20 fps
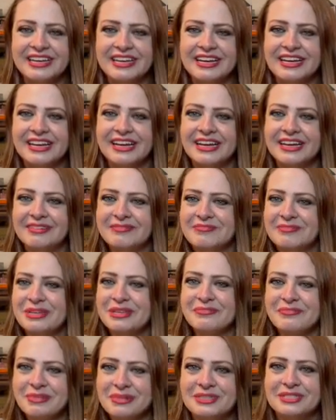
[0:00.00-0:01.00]
Like,
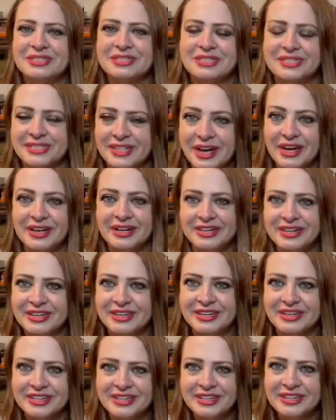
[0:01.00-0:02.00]
people suck.
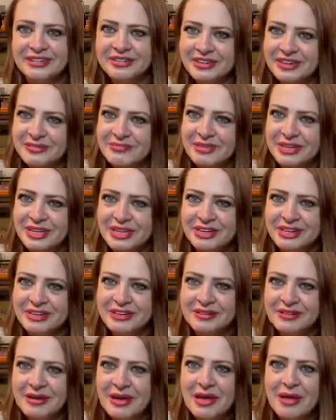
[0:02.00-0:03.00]
You know what I mean?
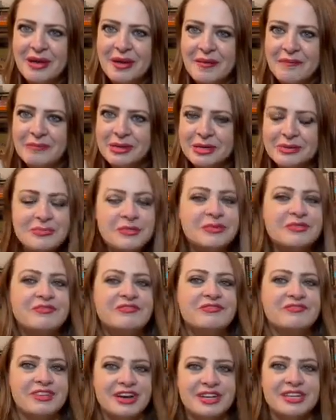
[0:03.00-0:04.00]
People
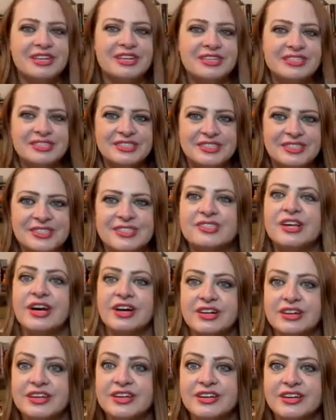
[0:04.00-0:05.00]
fucking
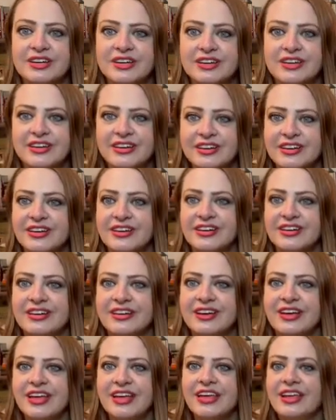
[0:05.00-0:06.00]
suck.
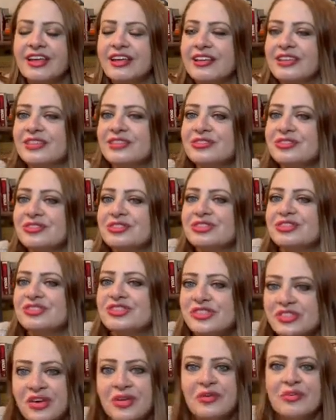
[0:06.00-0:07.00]
There is
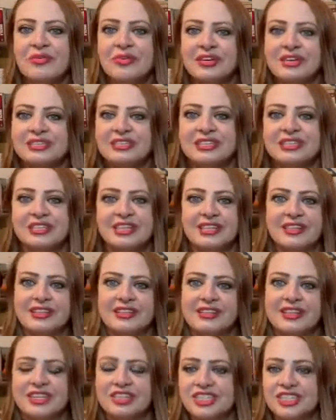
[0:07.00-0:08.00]
no reason
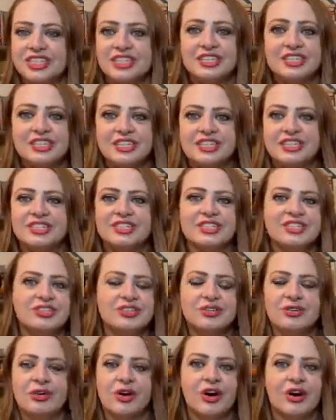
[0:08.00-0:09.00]
that she needed to
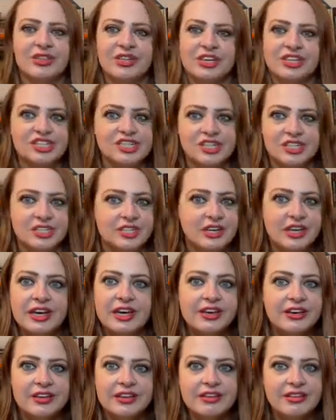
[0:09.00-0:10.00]
do all that she
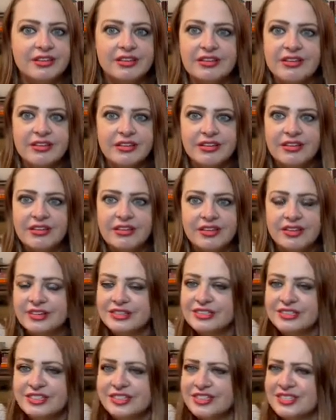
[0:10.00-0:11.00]
did.
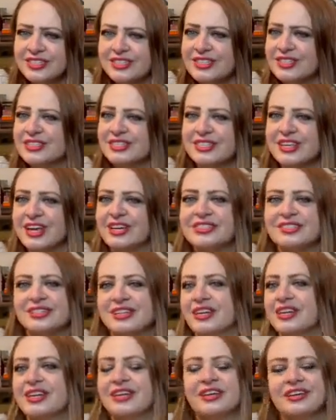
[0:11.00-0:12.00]
That's just
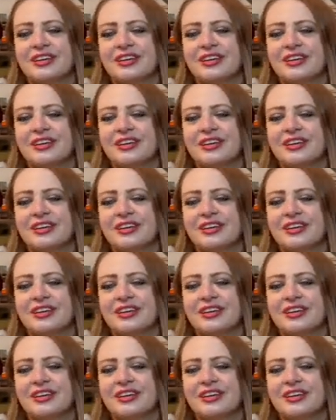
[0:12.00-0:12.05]
disgusting.